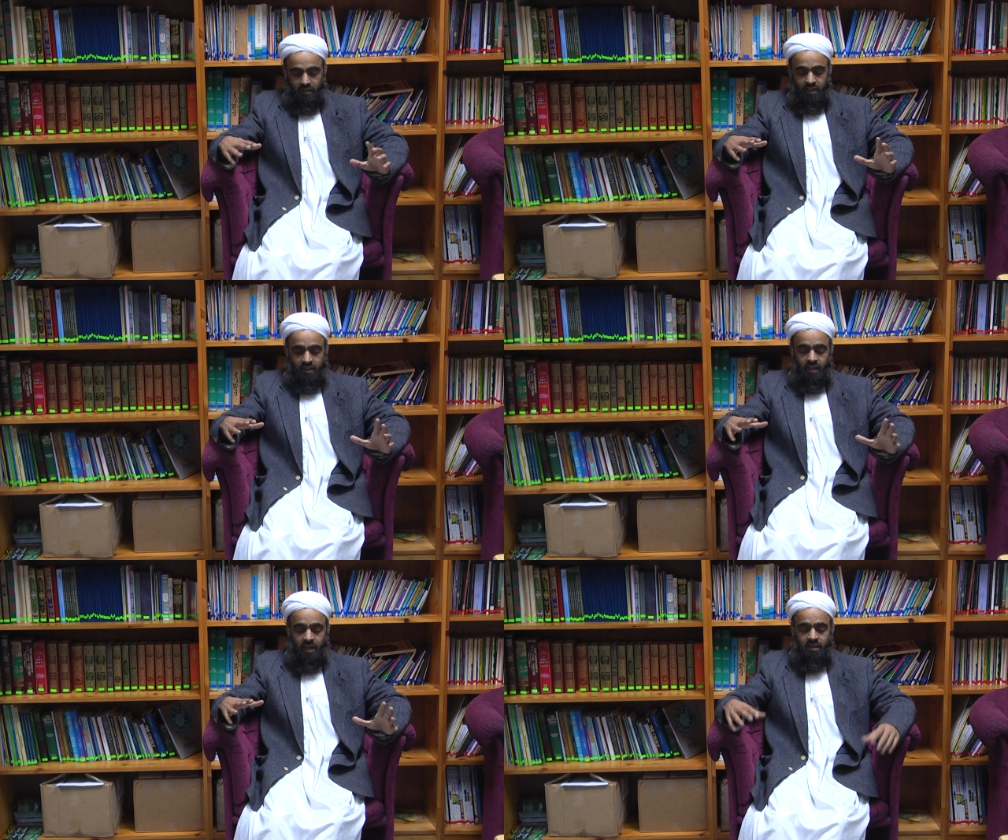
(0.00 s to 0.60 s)
the
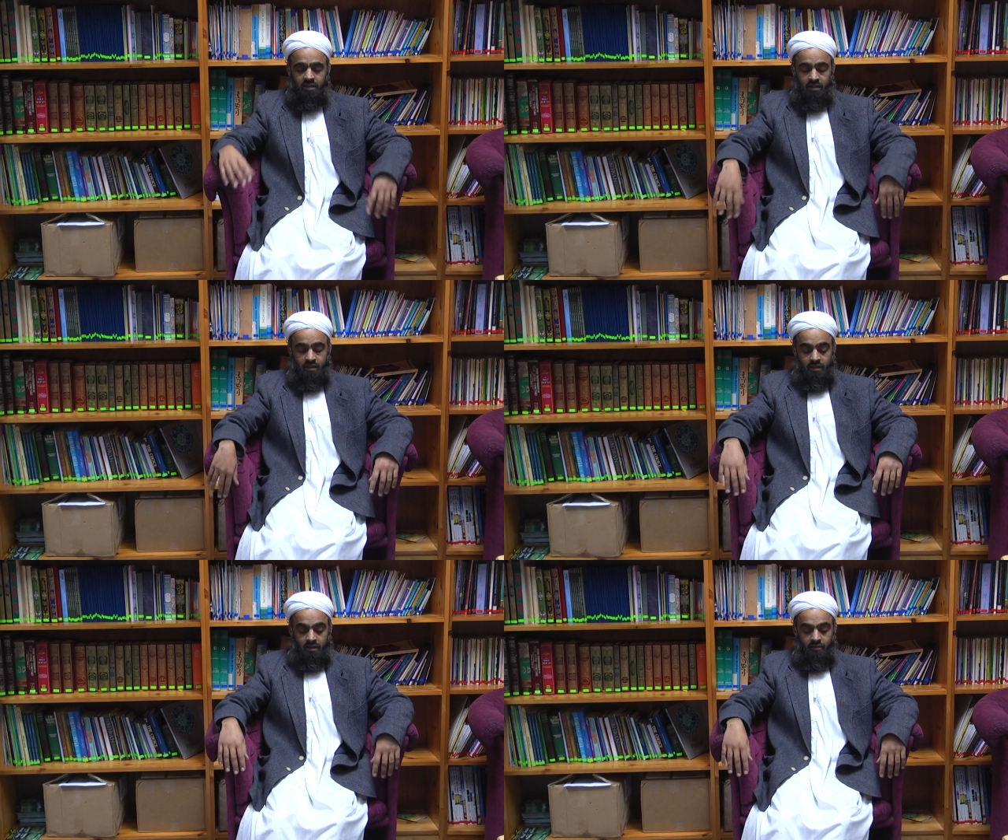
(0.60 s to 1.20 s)
third
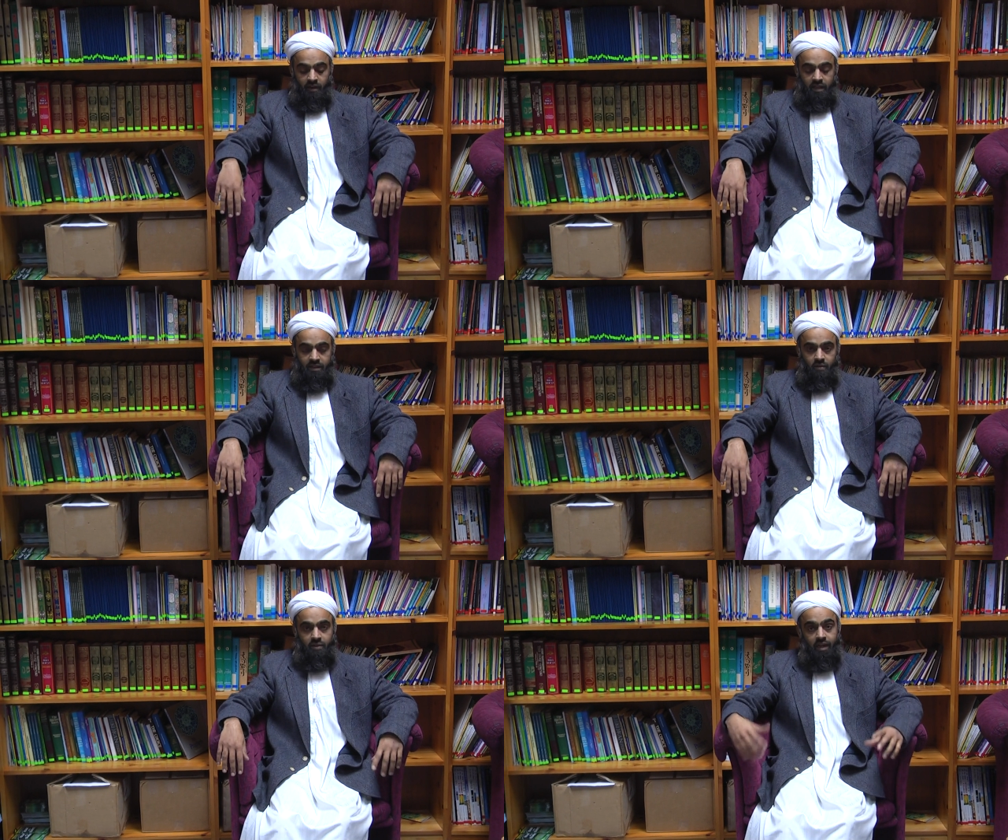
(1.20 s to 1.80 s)

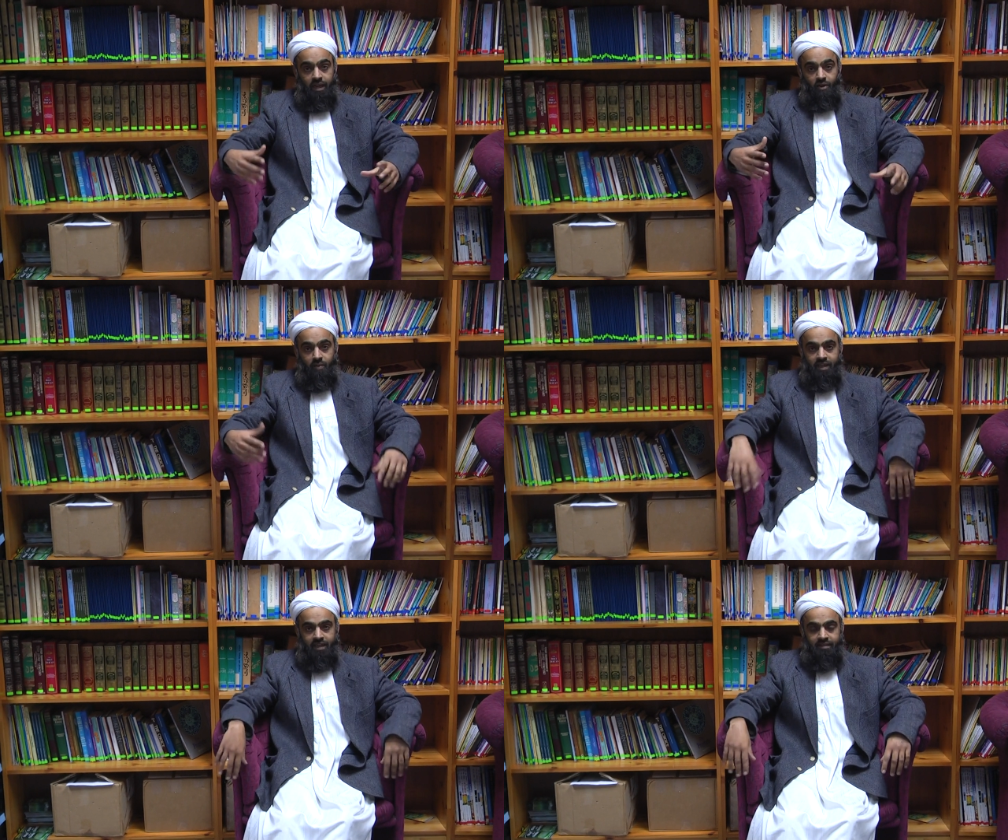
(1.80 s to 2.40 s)
farad or third
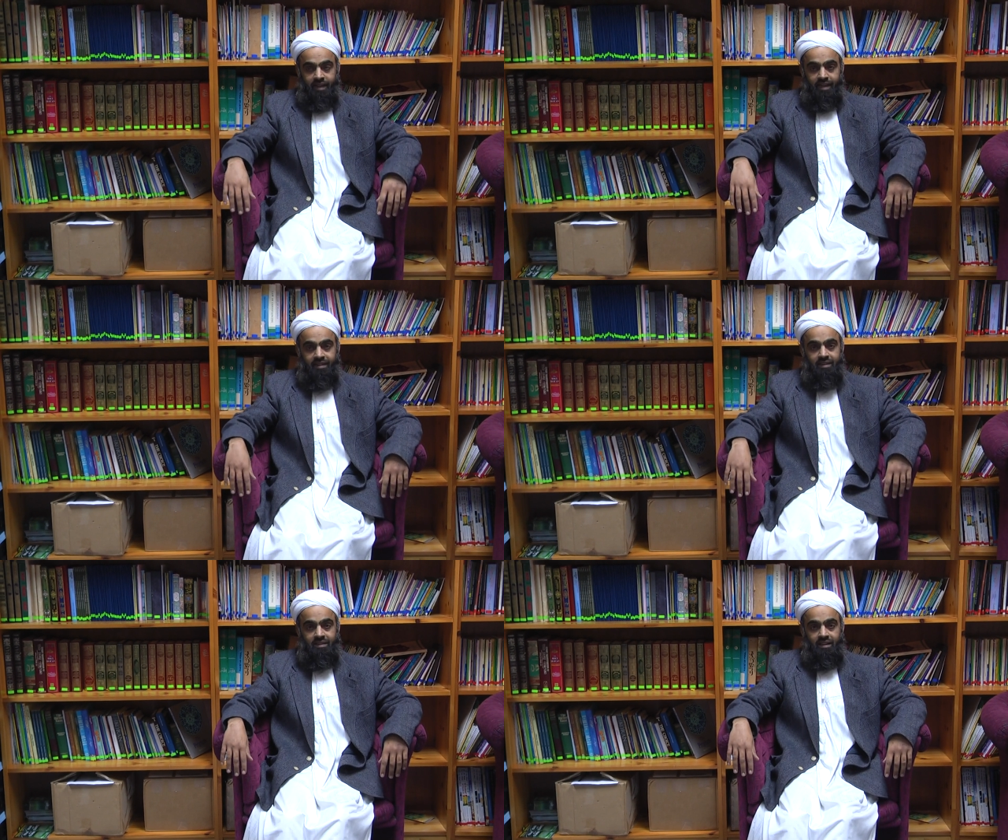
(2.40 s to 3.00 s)
obligatory
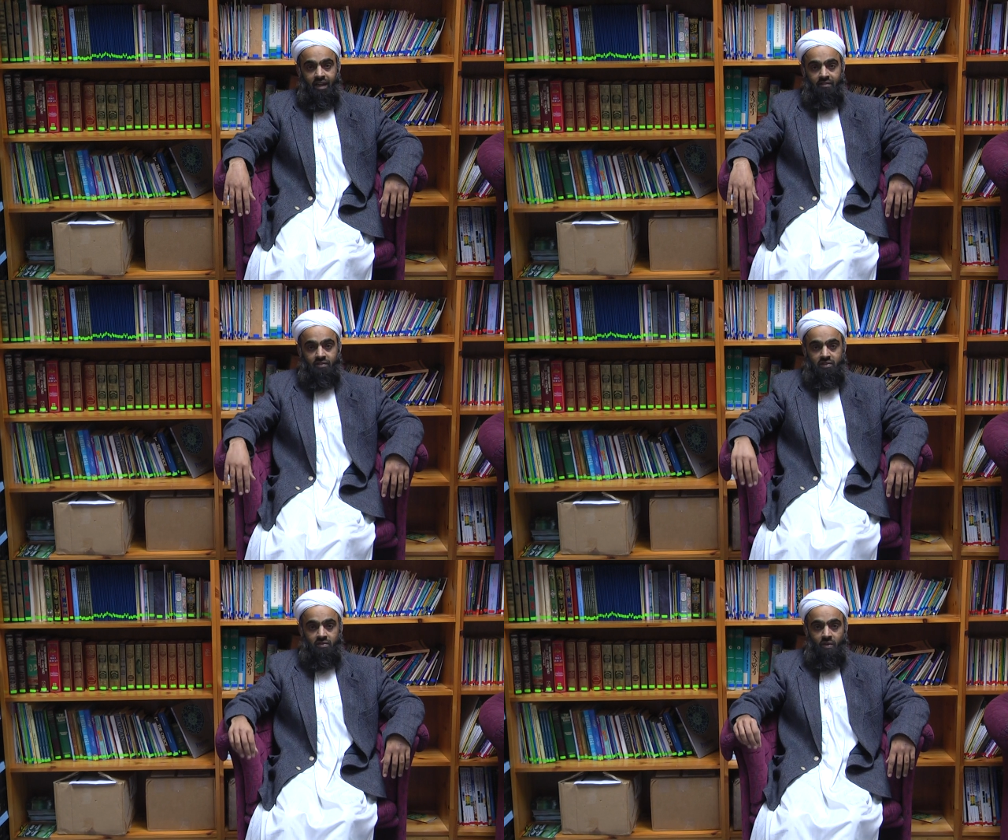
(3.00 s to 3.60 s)
act in the salah,
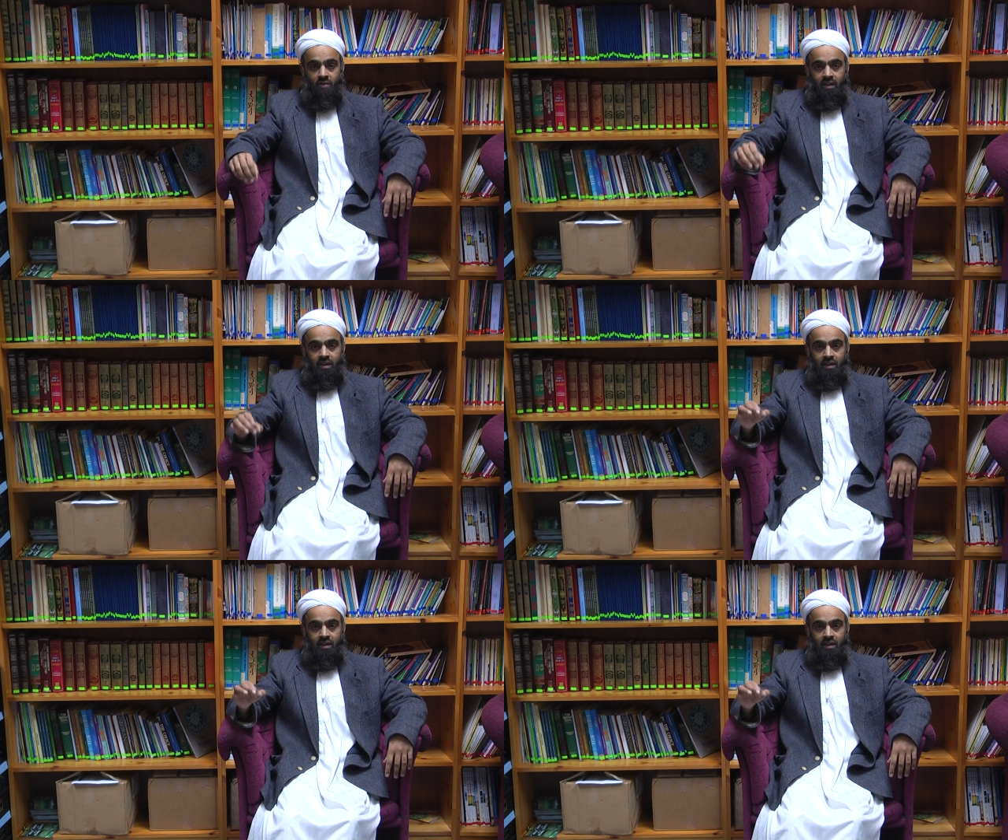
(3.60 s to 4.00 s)
which is called